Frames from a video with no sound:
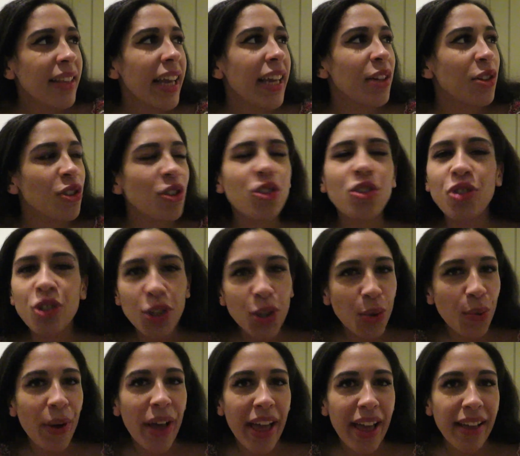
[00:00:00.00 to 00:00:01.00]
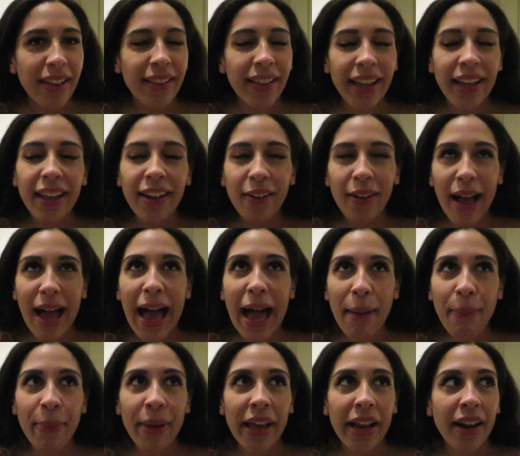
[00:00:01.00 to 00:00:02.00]
Just do it. It'll
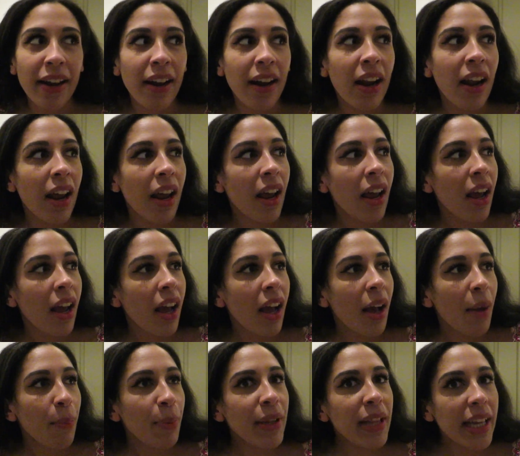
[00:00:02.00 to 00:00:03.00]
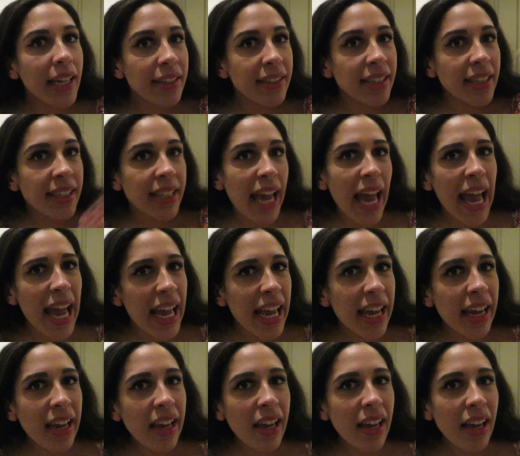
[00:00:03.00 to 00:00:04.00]
happen. But
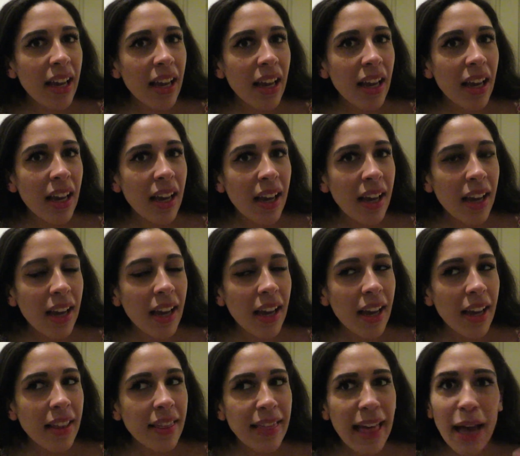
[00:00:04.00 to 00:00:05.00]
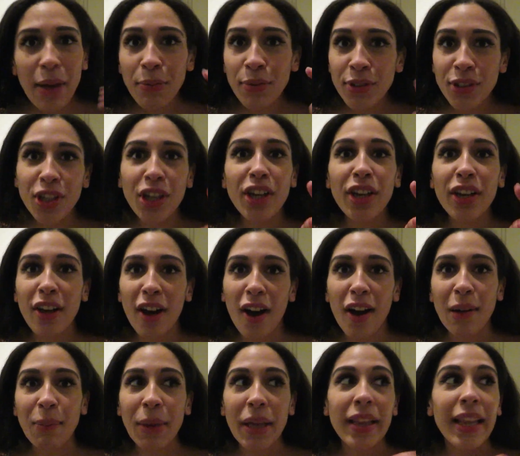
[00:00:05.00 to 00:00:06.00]
today, that was good
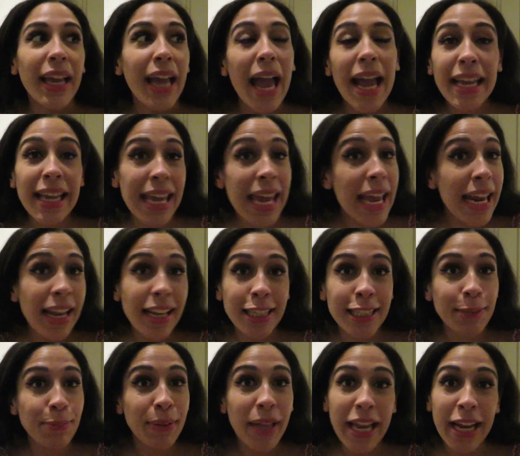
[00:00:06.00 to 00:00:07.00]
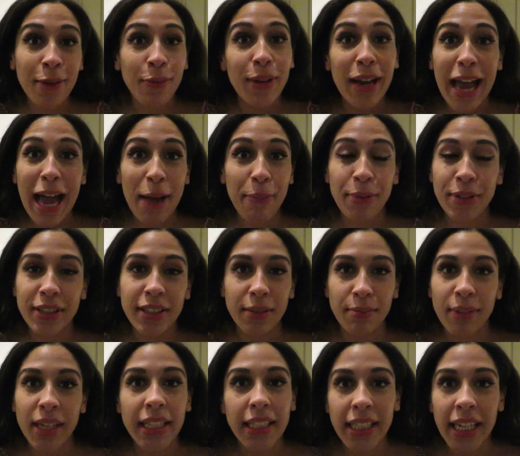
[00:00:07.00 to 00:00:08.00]
karma. I can't explain what happened to
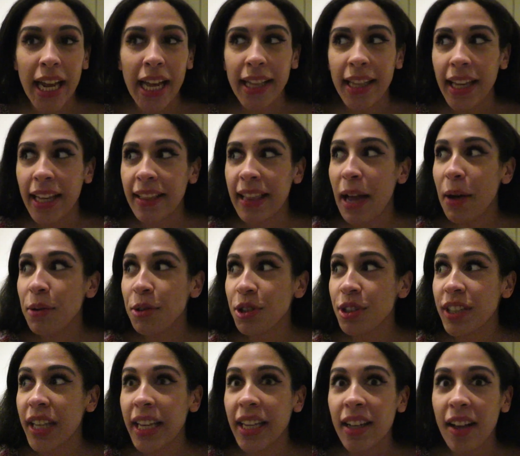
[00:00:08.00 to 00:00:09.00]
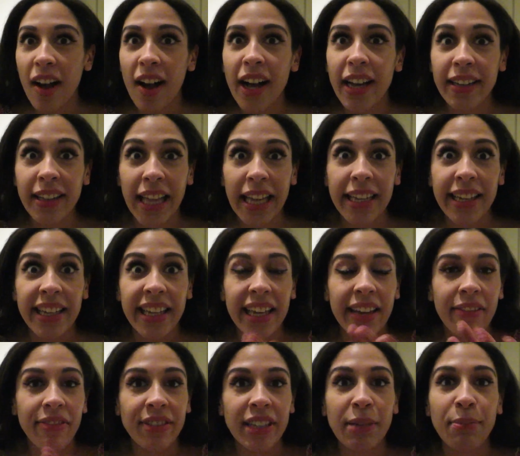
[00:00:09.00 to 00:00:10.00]
me today. That was just God
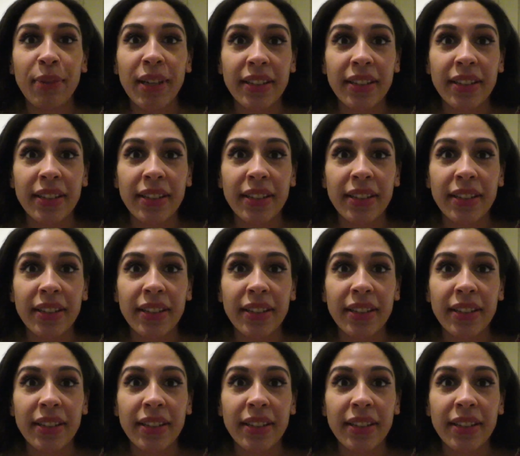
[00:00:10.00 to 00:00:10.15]
gifting me